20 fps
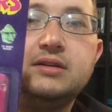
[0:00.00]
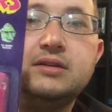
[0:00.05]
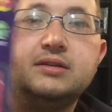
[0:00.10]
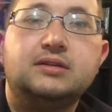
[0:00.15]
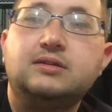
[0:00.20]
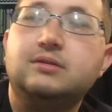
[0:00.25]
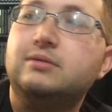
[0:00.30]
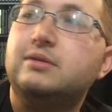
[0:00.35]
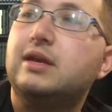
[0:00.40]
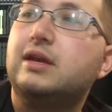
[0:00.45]

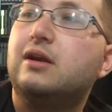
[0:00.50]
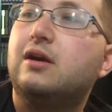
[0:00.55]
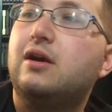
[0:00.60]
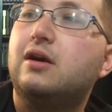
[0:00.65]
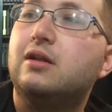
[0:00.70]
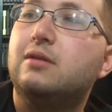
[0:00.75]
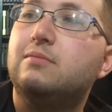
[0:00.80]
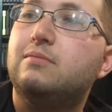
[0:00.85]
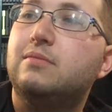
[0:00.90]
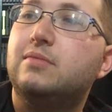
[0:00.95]
That's what they
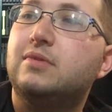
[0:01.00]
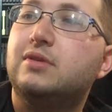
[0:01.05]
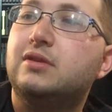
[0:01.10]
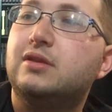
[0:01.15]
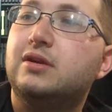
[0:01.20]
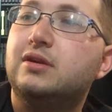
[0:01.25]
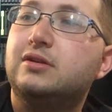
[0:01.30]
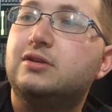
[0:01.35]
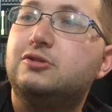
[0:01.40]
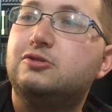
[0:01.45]
call him.
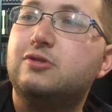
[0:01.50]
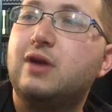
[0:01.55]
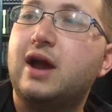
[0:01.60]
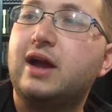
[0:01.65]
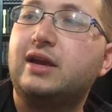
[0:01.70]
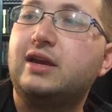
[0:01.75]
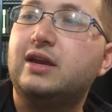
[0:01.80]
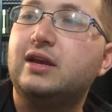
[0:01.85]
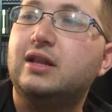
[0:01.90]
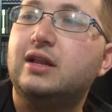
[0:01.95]
The
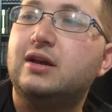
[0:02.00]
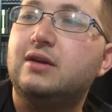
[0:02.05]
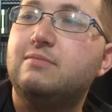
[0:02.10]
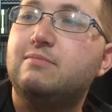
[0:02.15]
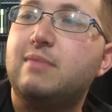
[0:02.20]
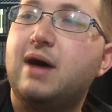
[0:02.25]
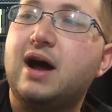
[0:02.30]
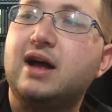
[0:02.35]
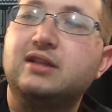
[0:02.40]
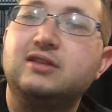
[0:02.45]
Dracula
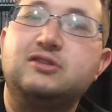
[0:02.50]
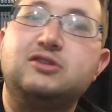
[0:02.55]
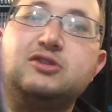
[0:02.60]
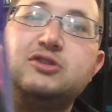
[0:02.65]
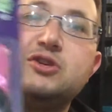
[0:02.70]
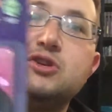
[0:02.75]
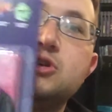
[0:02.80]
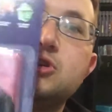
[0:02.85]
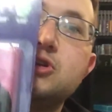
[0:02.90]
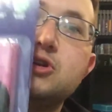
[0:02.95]

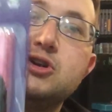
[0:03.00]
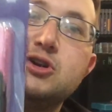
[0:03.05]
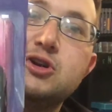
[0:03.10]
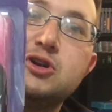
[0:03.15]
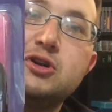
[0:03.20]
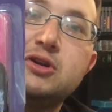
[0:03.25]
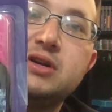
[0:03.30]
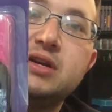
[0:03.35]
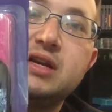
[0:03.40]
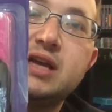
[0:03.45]

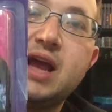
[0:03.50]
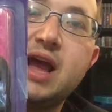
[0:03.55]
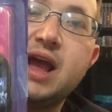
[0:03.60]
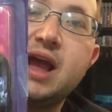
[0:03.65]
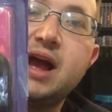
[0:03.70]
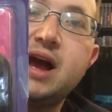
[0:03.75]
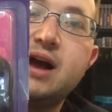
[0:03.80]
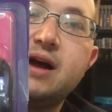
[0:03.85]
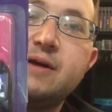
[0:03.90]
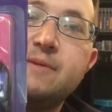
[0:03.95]
monster.
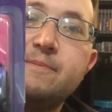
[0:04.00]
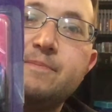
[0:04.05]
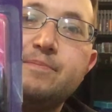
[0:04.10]
Yeah.